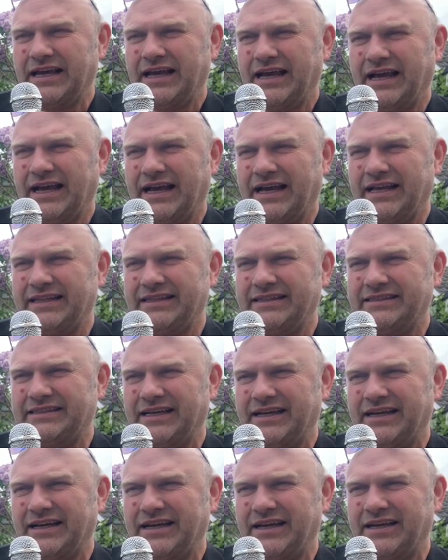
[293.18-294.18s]
And
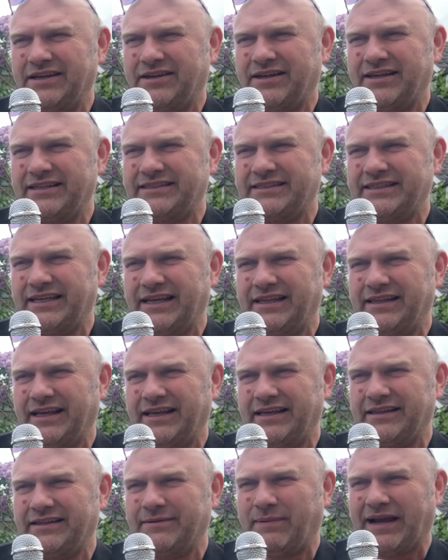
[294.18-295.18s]
you can see
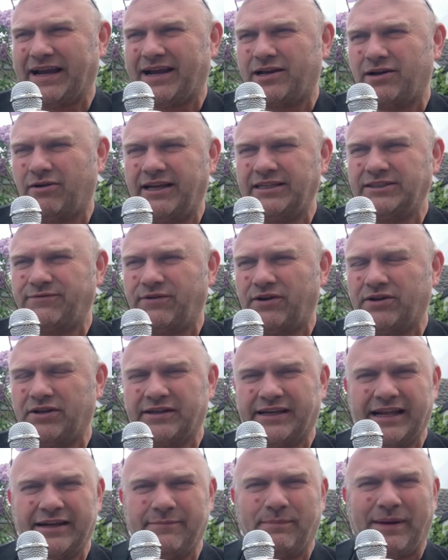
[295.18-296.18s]
the backlight is very good.
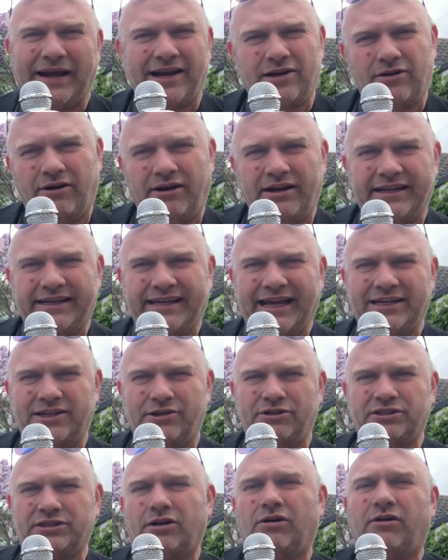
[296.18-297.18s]
Again, backlighting again,
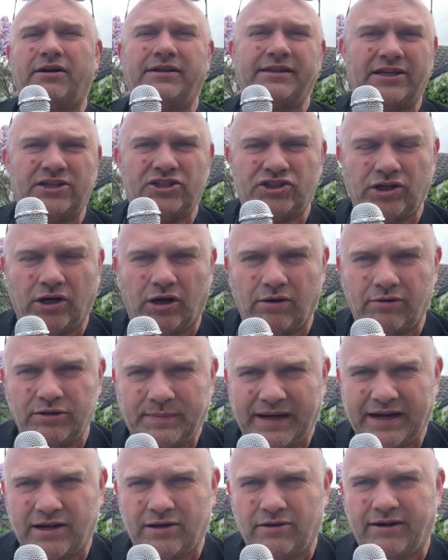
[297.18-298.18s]
used a lot in these shows,
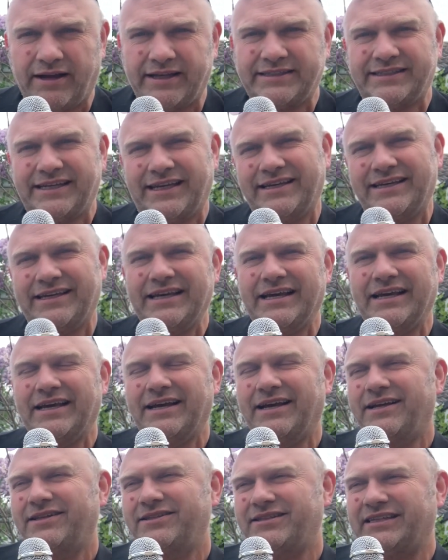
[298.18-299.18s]
backlighting,
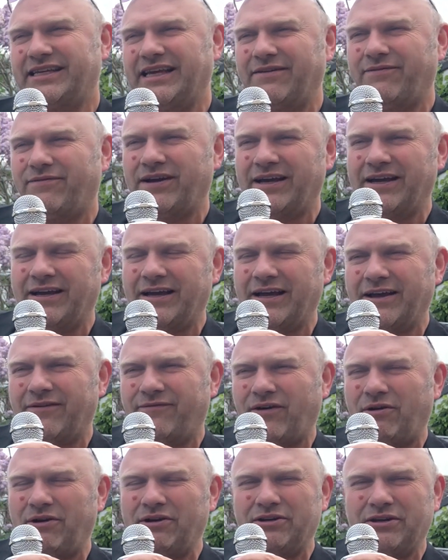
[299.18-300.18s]
to give a
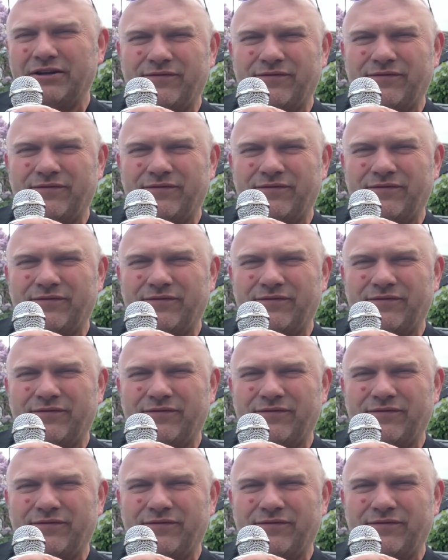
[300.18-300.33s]
very good,